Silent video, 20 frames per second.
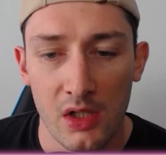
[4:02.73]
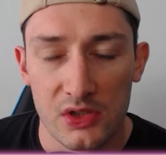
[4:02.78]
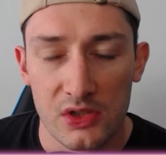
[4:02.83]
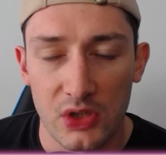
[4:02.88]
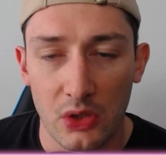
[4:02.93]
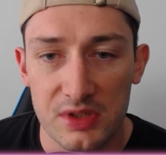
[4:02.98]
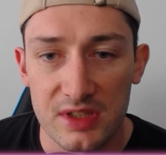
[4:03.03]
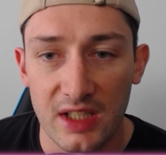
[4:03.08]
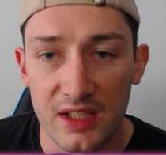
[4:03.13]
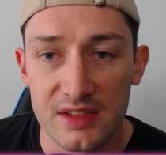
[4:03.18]

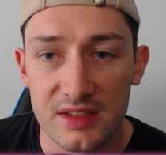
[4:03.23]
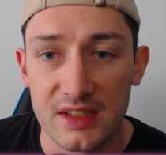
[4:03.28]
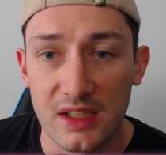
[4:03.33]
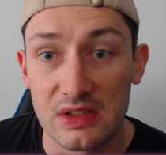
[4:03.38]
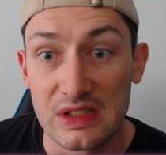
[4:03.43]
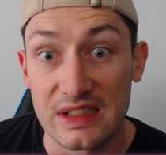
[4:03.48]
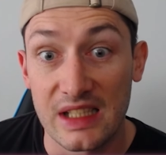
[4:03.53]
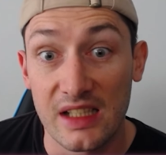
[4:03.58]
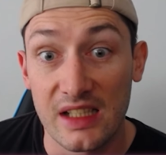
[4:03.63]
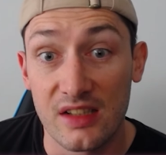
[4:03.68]
So sliding down
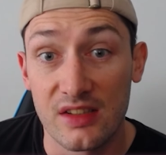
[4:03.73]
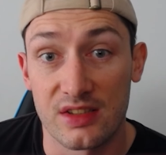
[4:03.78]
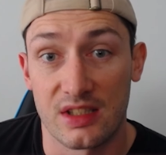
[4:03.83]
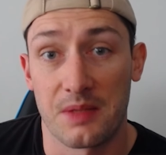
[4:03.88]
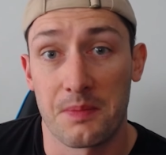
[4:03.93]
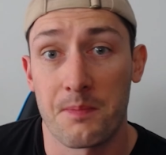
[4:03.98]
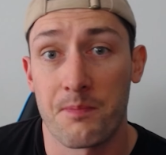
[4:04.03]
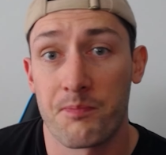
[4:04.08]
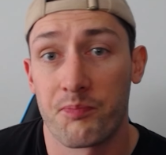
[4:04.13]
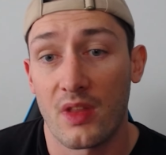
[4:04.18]
stairs.
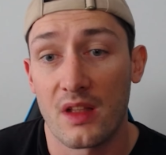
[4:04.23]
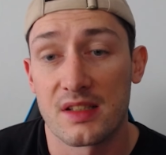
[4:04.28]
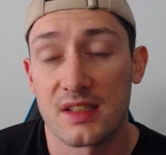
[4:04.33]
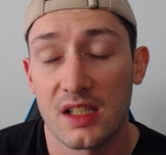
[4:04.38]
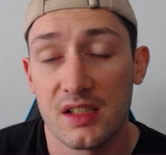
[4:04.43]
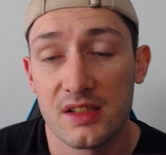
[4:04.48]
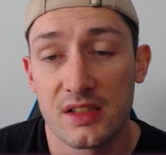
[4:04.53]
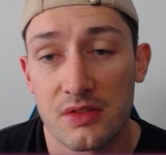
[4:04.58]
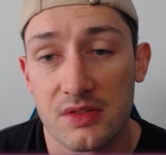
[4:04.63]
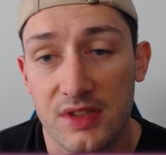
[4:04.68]

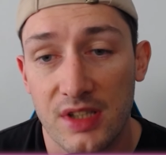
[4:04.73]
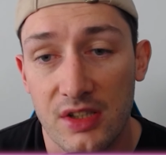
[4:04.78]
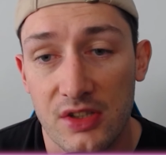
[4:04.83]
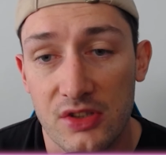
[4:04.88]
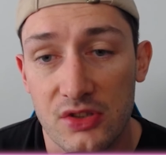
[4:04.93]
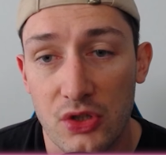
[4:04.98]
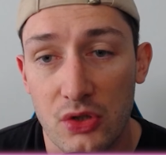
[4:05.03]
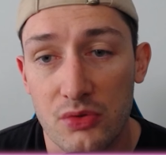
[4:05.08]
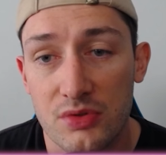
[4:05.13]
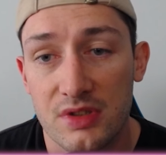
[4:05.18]
Sliding
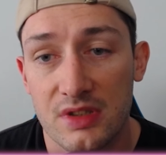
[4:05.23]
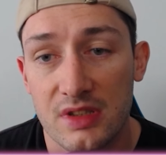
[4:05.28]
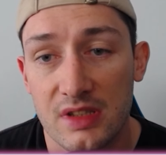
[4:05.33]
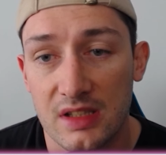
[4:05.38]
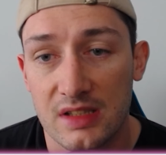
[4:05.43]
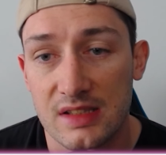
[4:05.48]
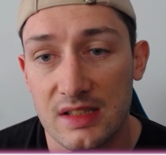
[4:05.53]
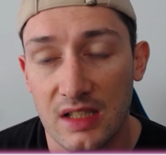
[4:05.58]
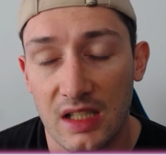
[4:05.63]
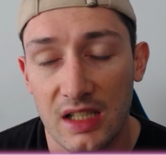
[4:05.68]
downstairs using the
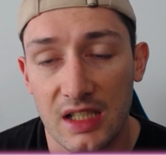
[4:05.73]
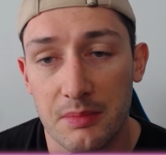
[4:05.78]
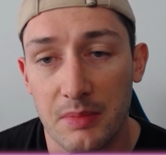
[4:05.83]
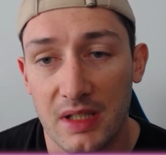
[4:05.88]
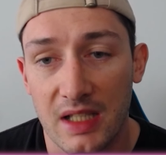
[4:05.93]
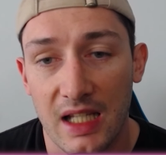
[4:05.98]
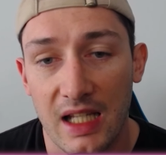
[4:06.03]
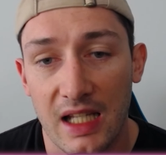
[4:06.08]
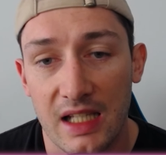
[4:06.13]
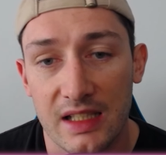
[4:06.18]
slide
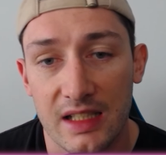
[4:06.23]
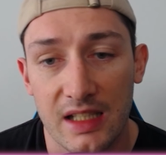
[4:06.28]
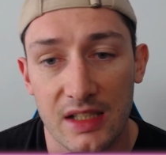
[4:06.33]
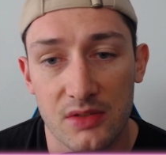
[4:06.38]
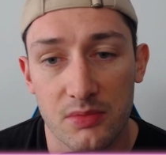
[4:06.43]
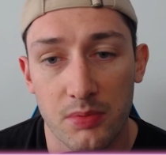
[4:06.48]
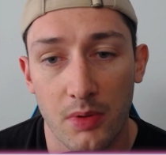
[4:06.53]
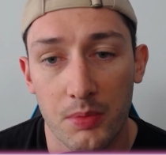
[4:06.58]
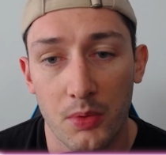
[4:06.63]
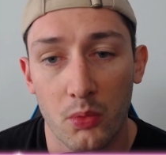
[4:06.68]
mechanic
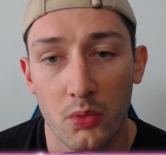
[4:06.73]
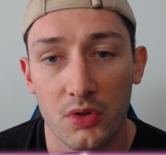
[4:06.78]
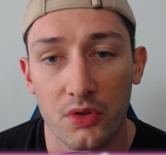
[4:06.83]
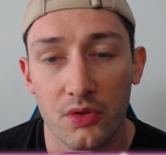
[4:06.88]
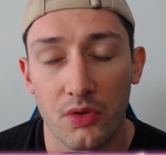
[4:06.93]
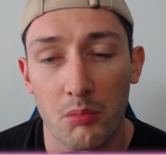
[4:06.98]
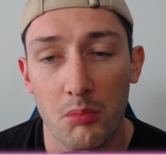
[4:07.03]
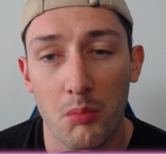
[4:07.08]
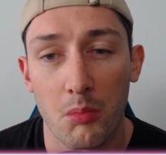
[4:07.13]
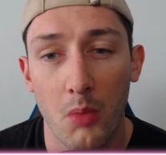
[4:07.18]
is probably one of
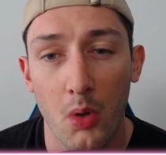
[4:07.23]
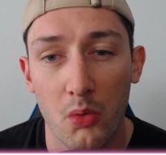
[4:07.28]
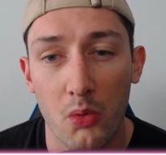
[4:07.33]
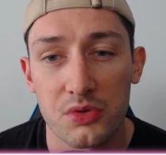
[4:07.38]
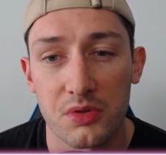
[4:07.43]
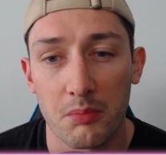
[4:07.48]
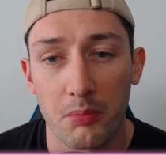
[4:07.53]
the most